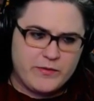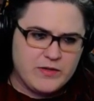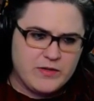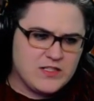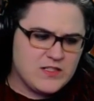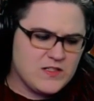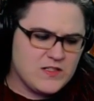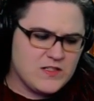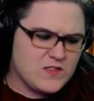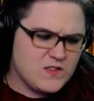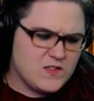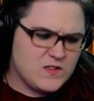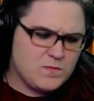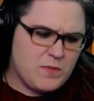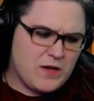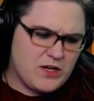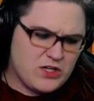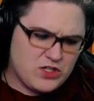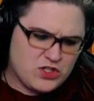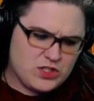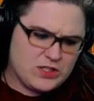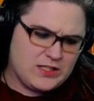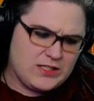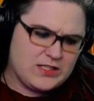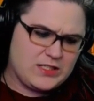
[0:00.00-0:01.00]

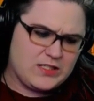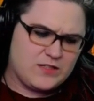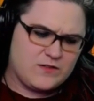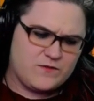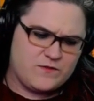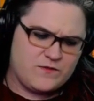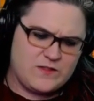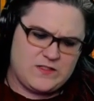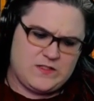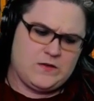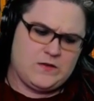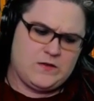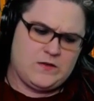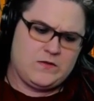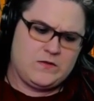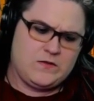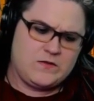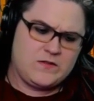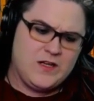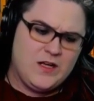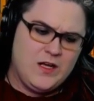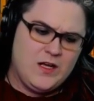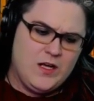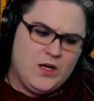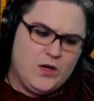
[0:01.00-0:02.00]
especially to visitors.
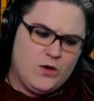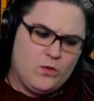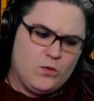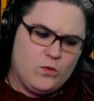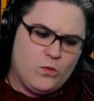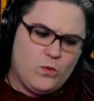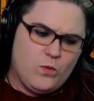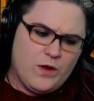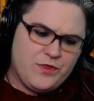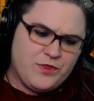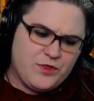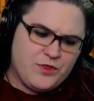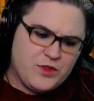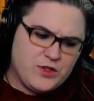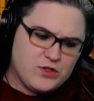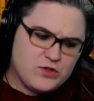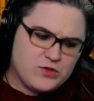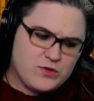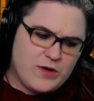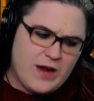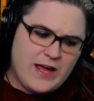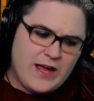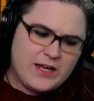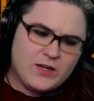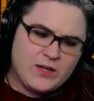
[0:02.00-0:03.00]
What the
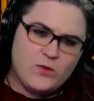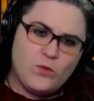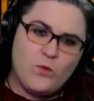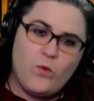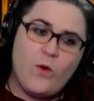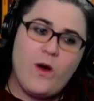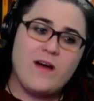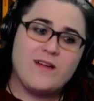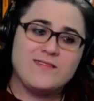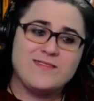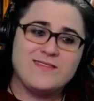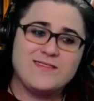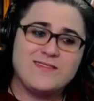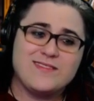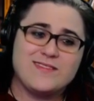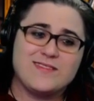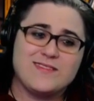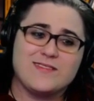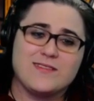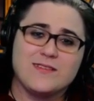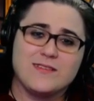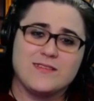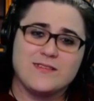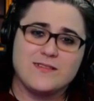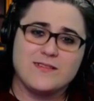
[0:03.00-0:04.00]
dragon
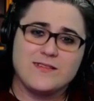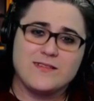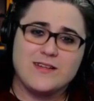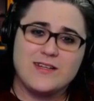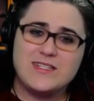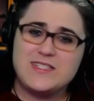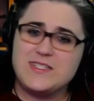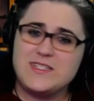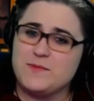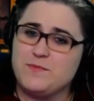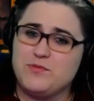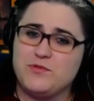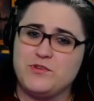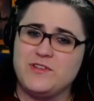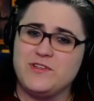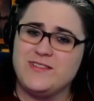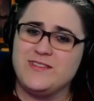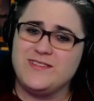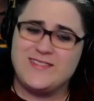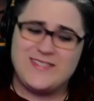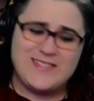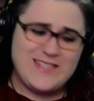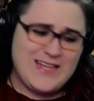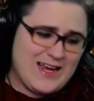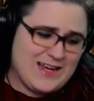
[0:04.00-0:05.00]
the
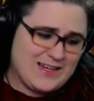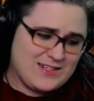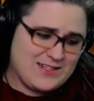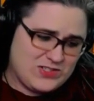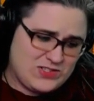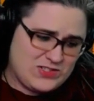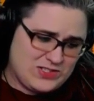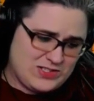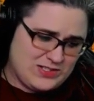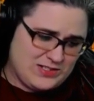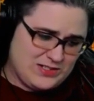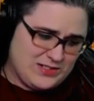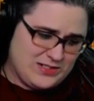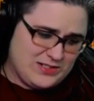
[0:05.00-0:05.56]
princess.